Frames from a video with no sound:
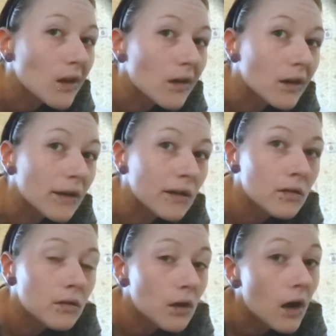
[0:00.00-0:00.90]
Like,
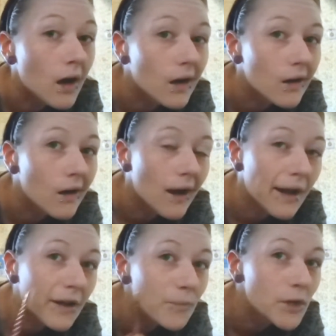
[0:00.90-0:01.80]
I
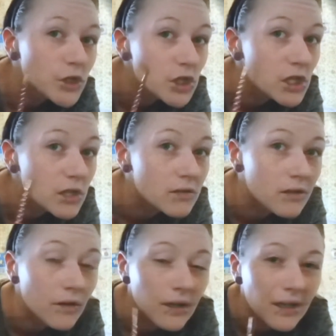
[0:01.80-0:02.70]
have pudgy cheeks,
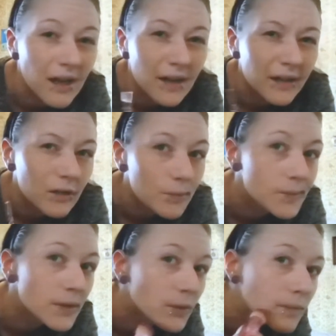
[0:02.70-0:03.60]
so it kind of helps
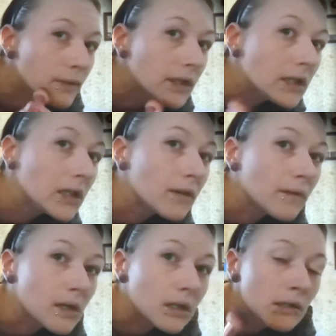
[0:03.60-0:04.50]
me with blending if
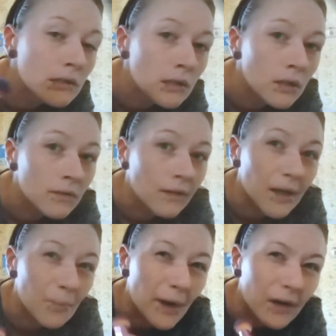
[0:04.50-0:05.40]
I,
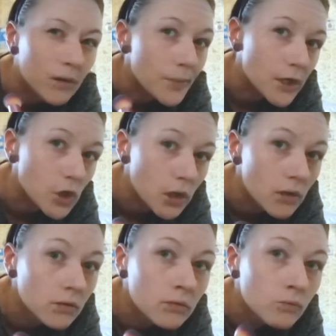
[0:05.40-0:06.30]
like, bite on my jaw.